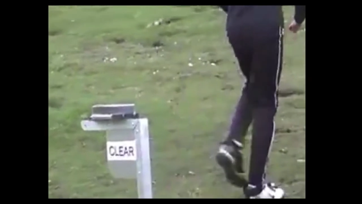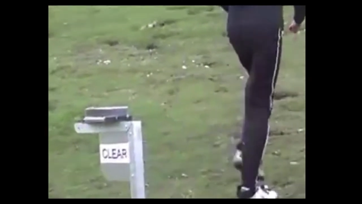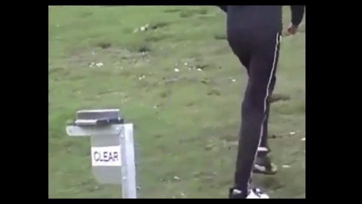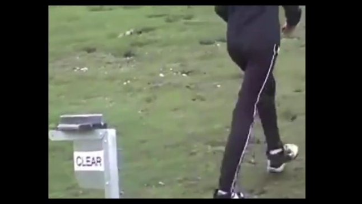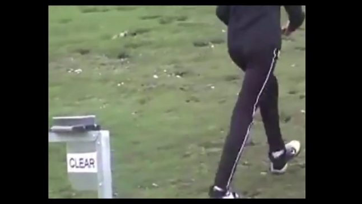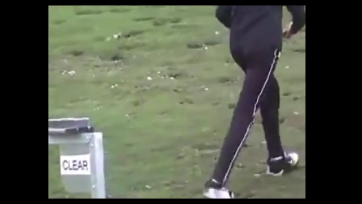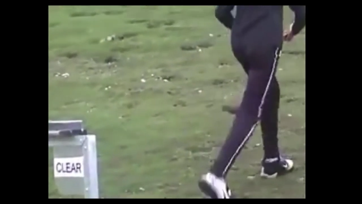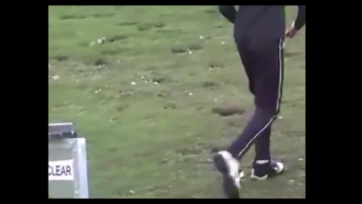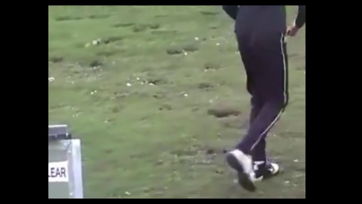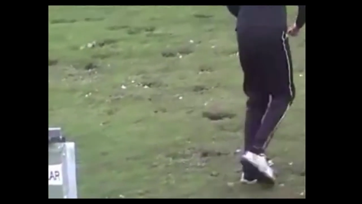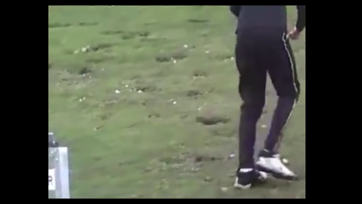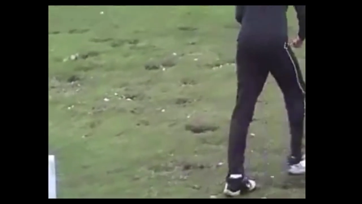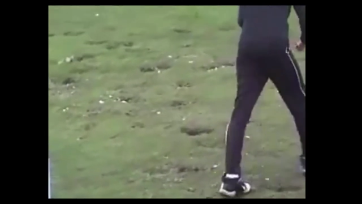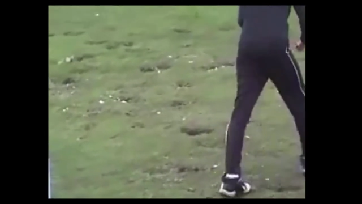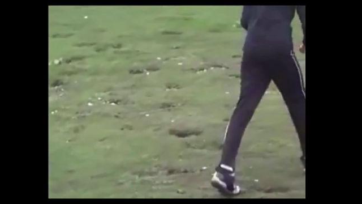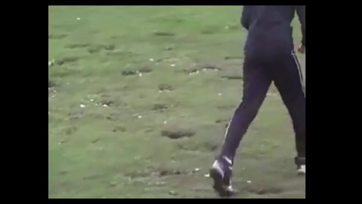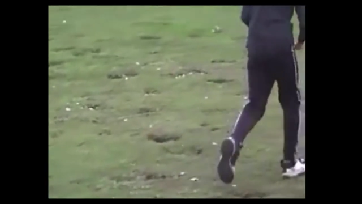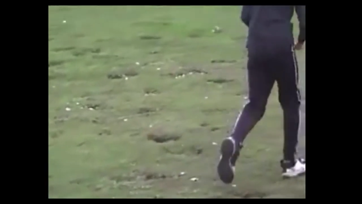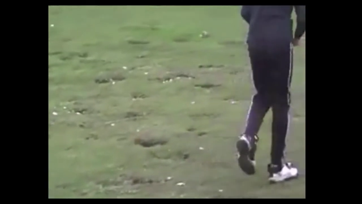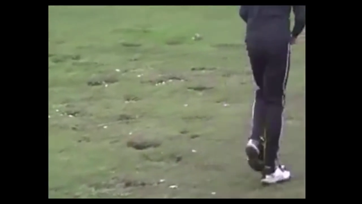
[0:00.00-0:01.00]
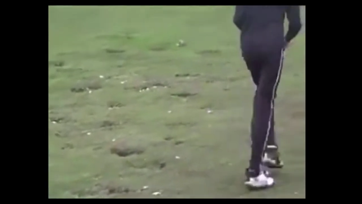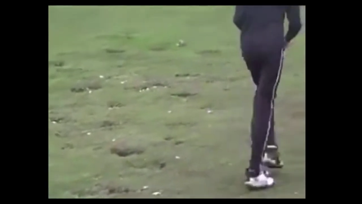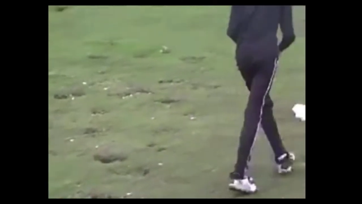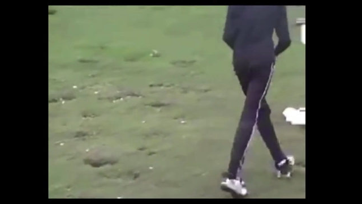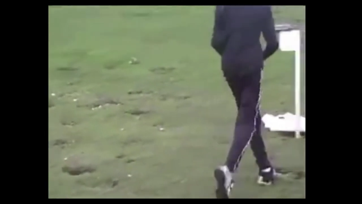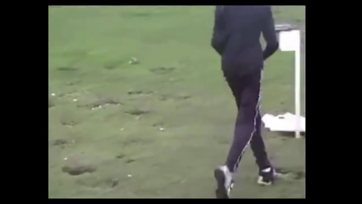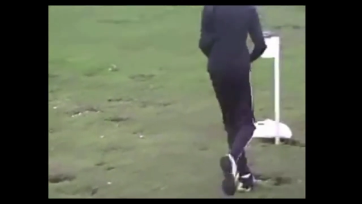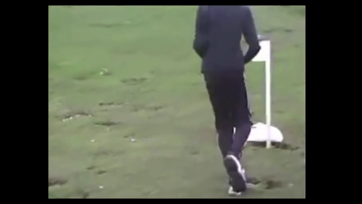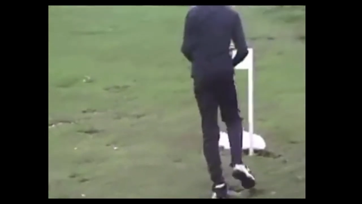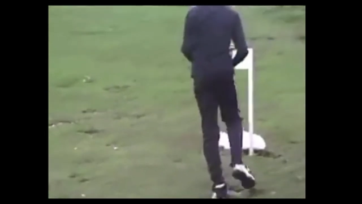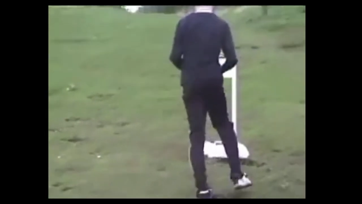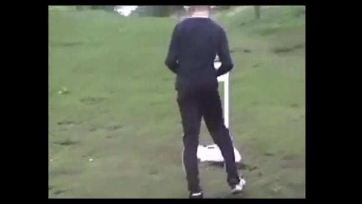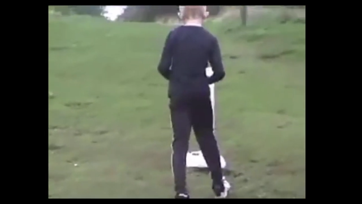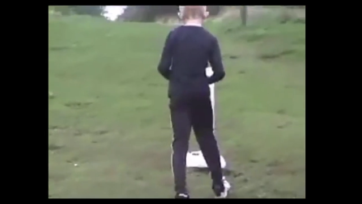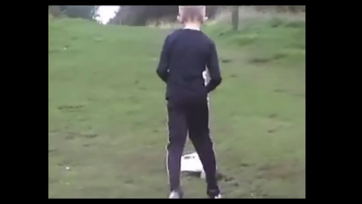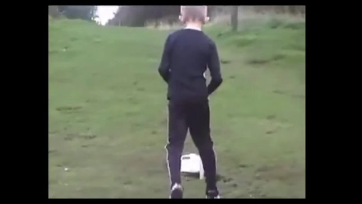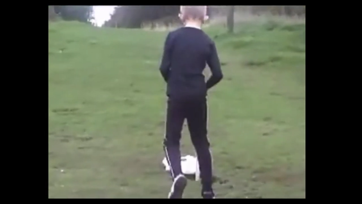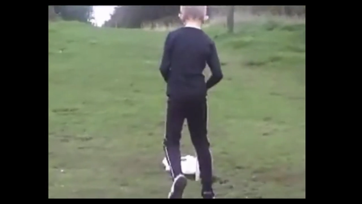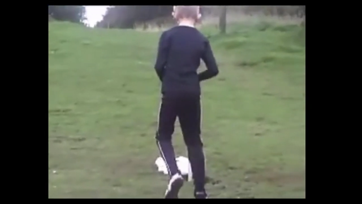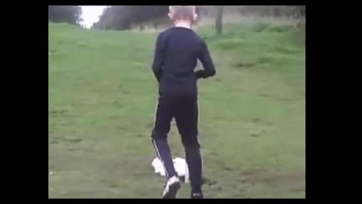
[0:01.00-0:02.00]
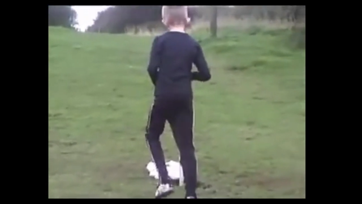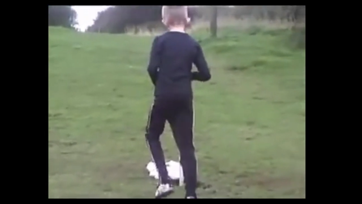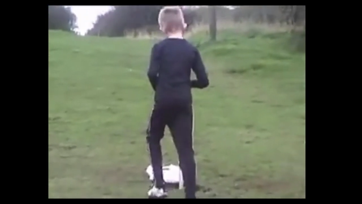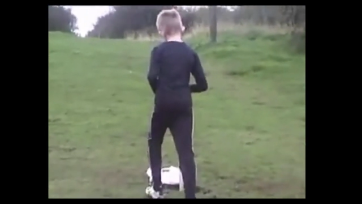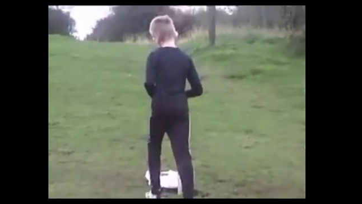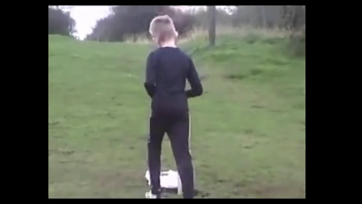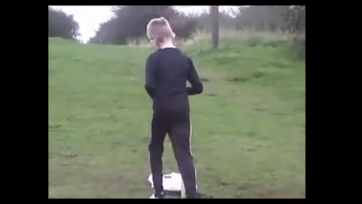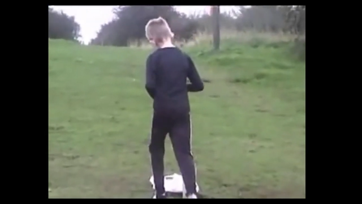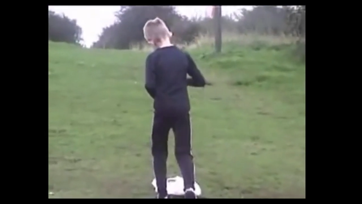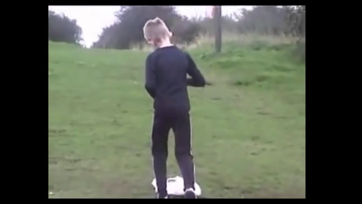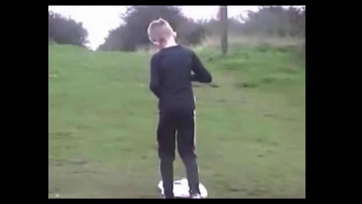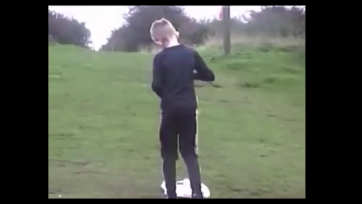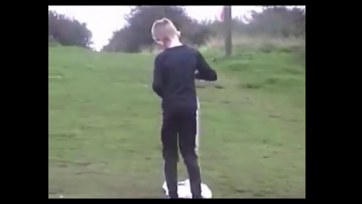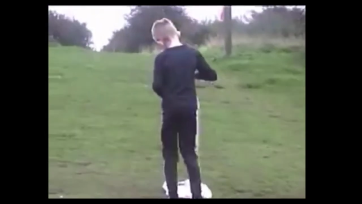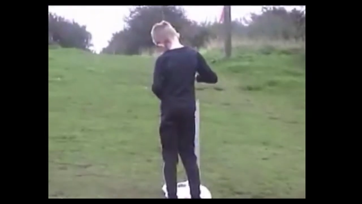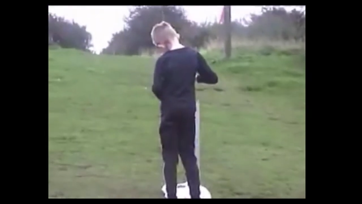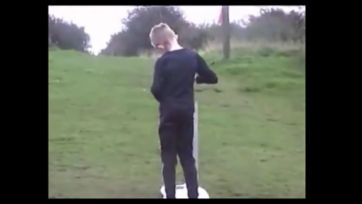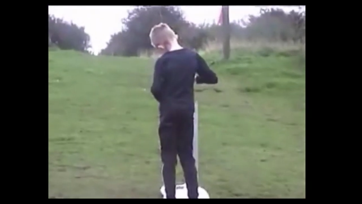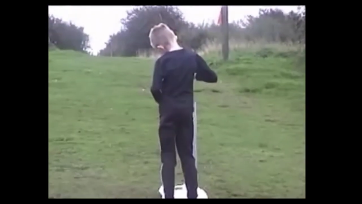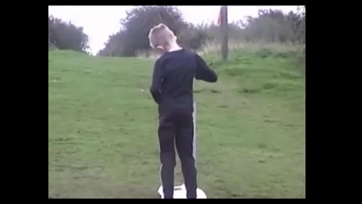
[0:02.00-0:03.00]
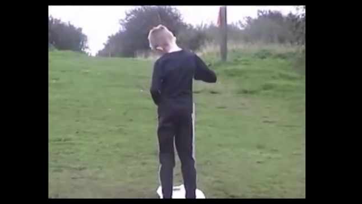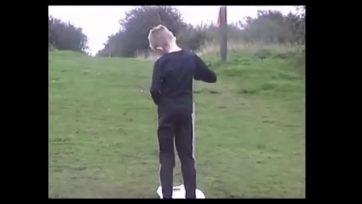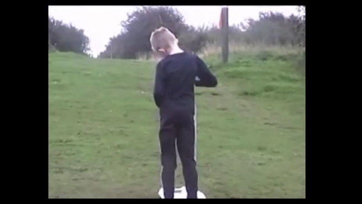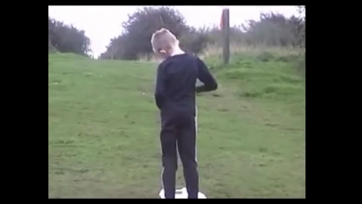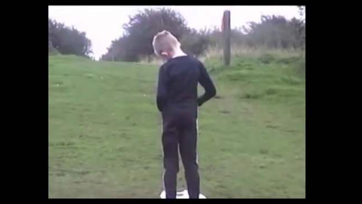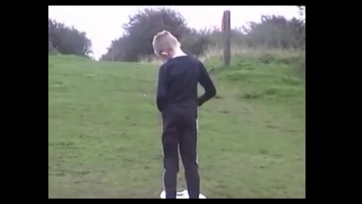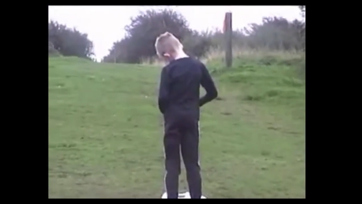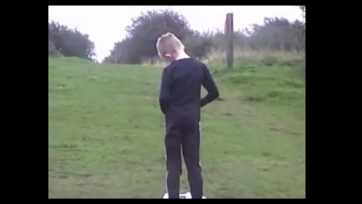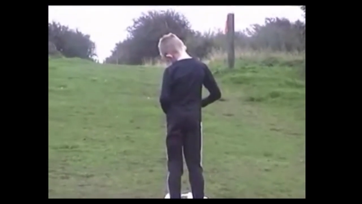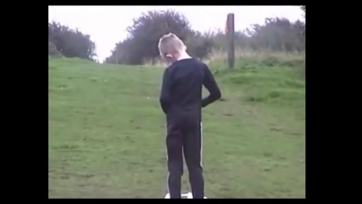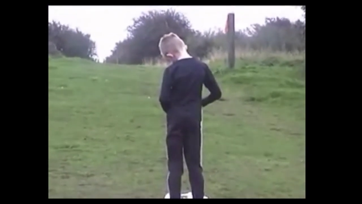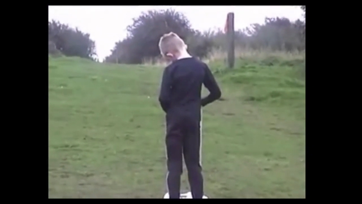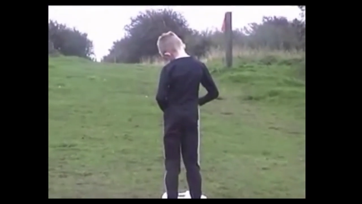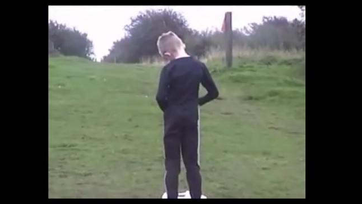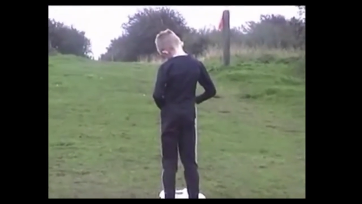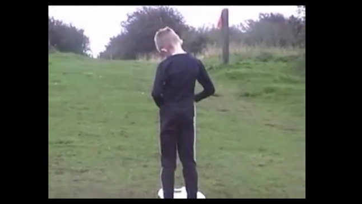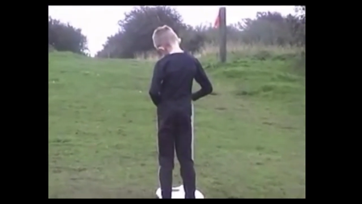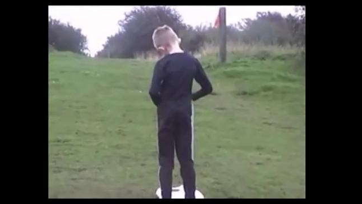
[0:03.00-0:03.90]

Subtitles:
(no speaker visible)